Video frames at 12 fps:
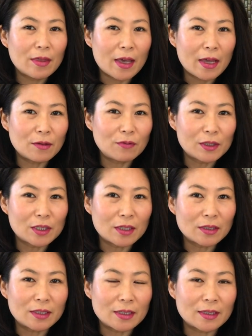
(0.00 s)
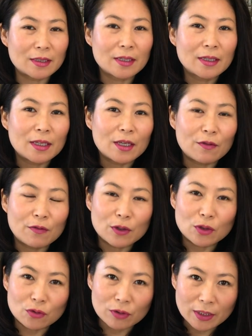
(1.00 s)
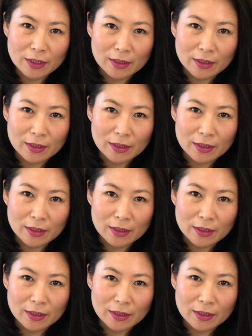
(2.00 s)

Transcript: the end result is if you drink